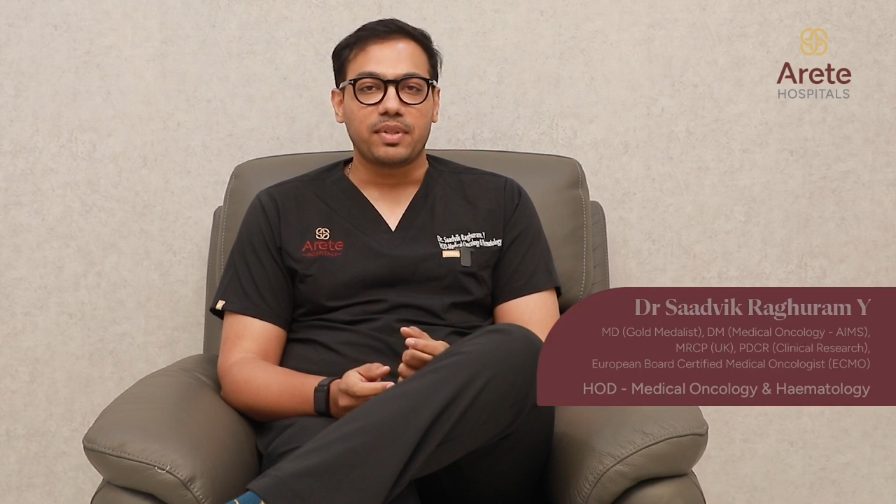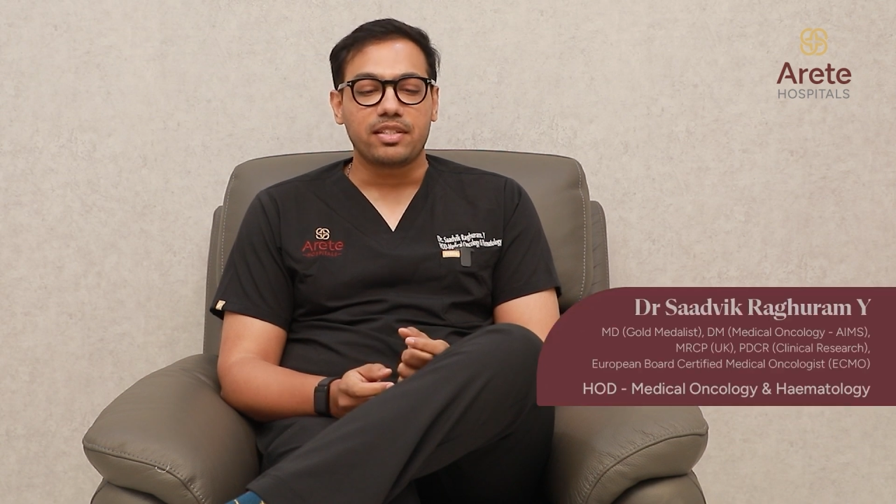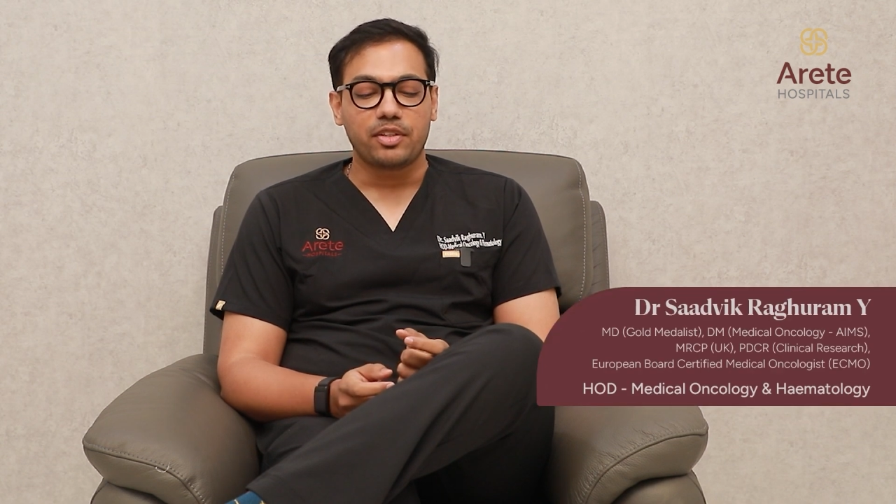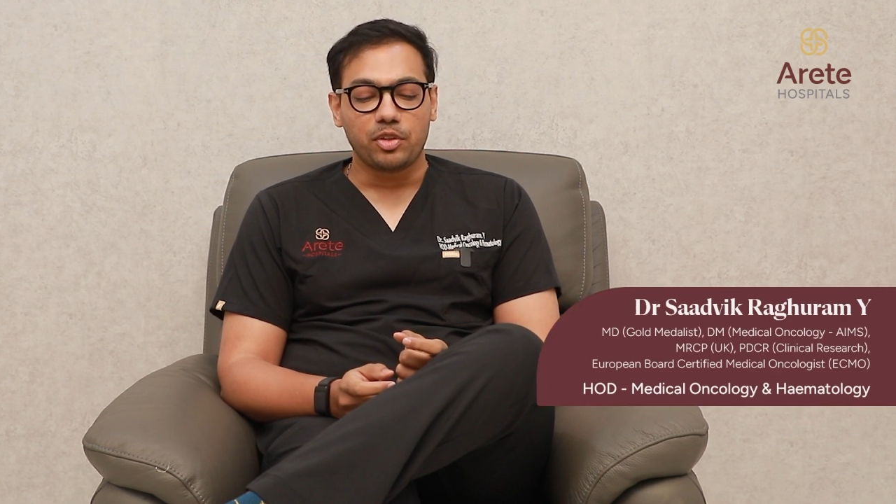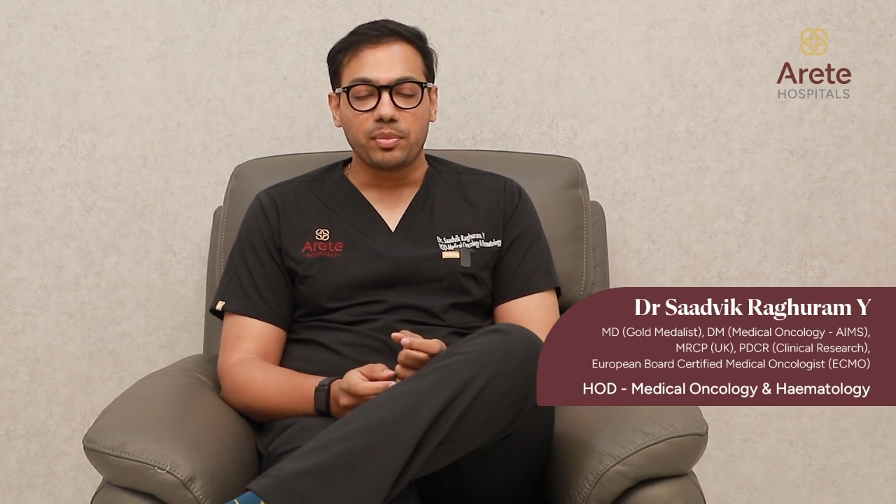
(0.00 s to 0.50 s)

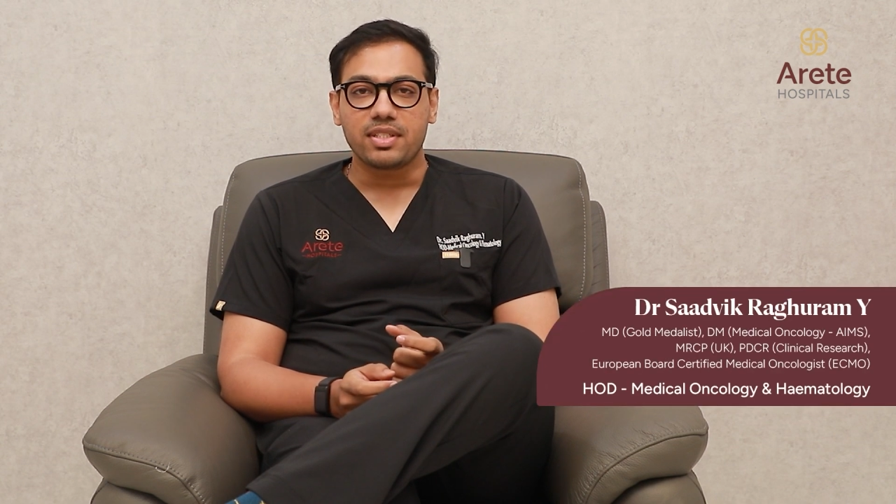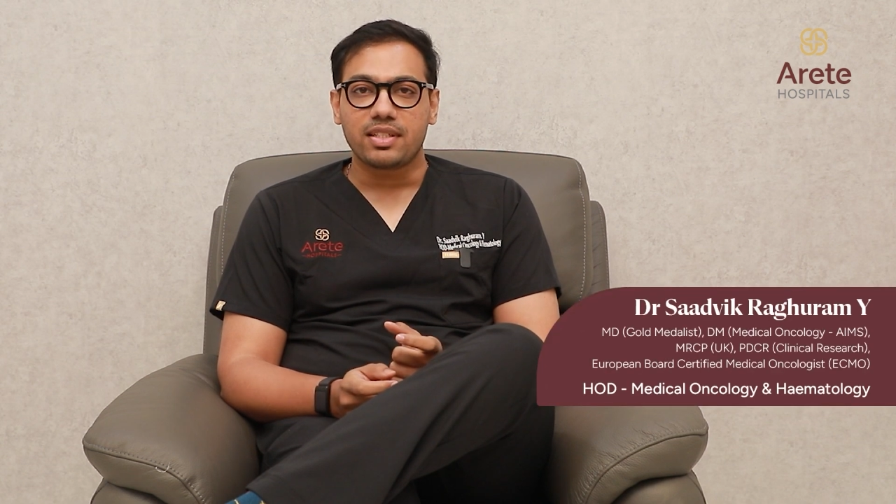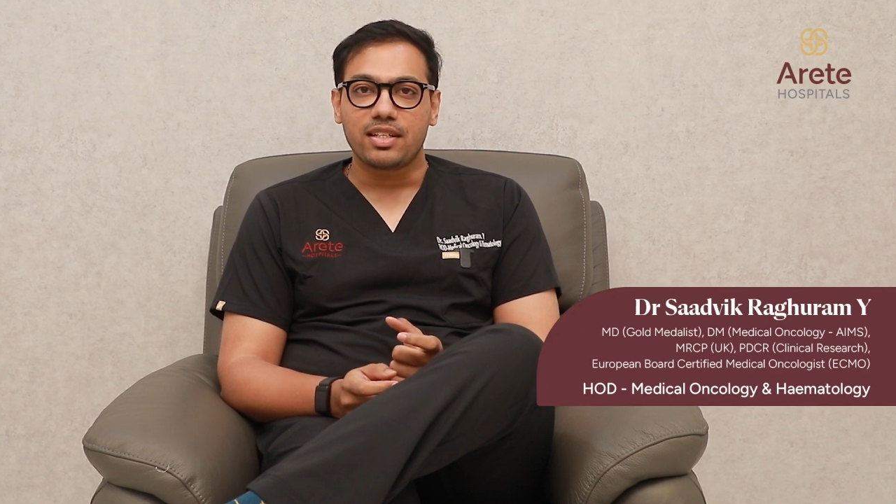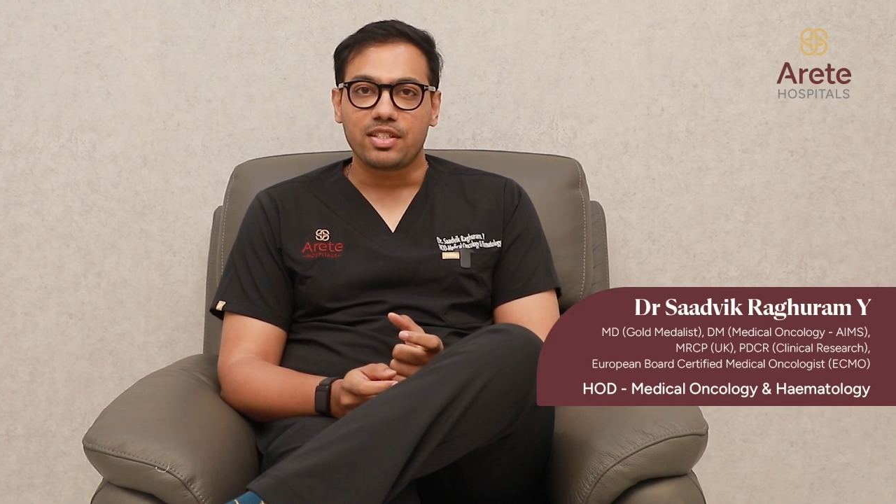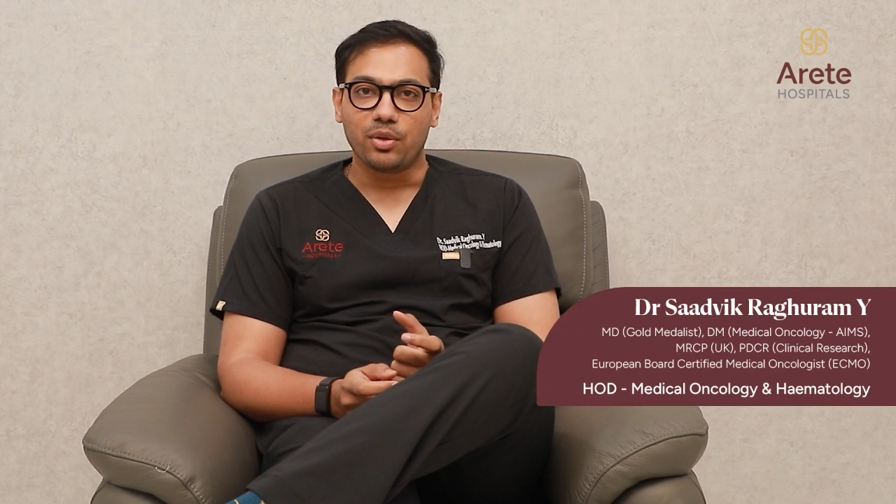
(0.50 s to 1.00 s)
once a tumor
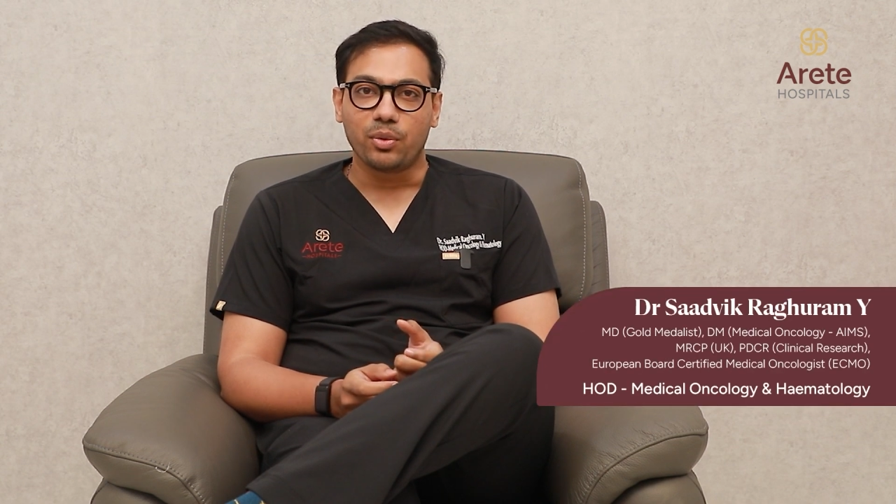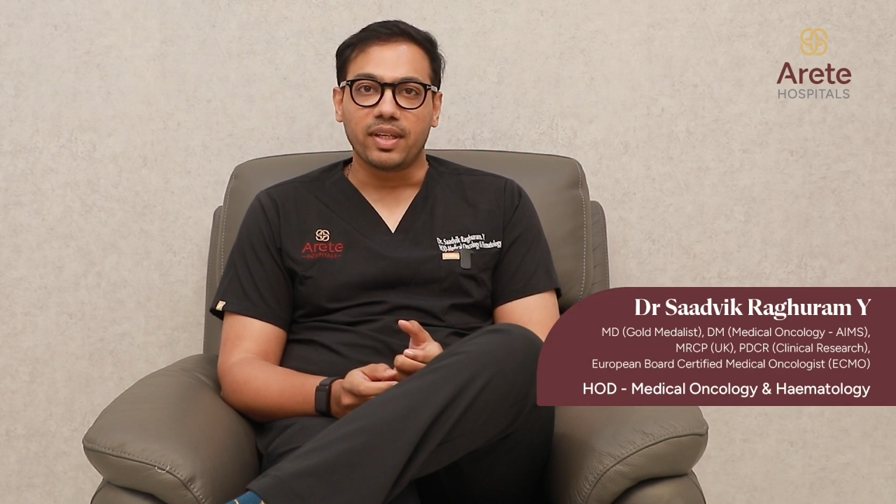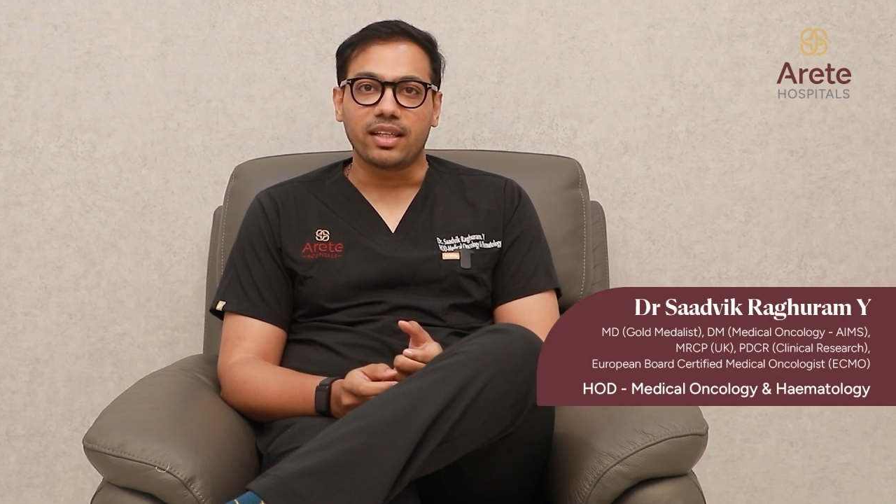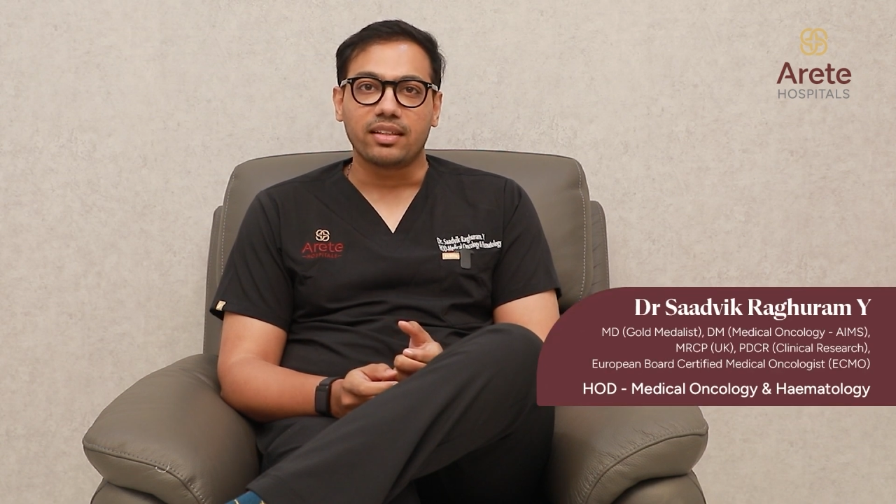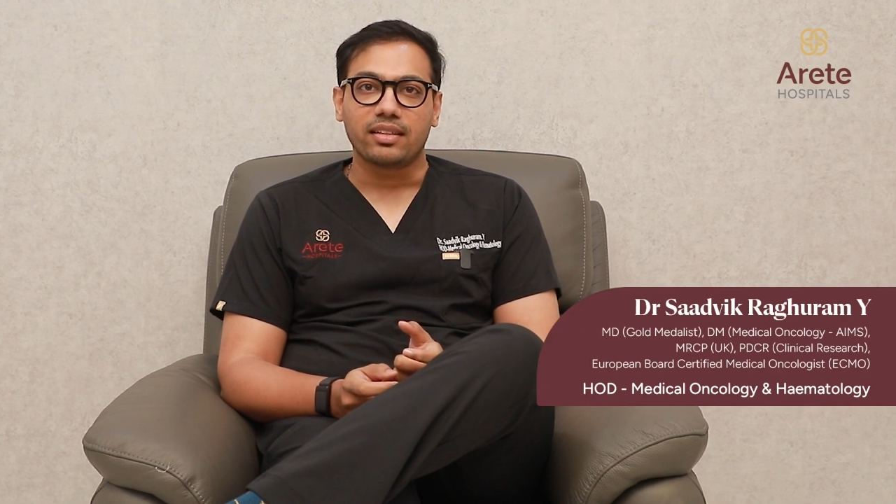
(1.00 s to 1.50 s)
starts
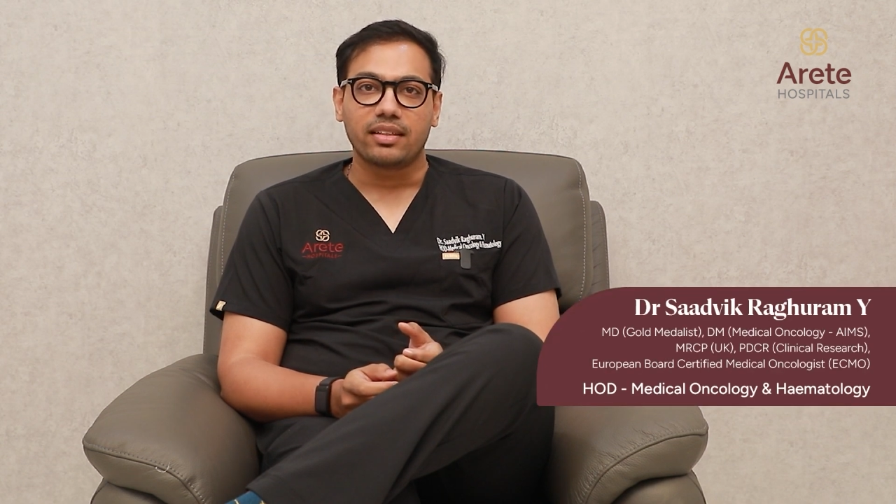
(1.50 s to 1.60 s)
growing,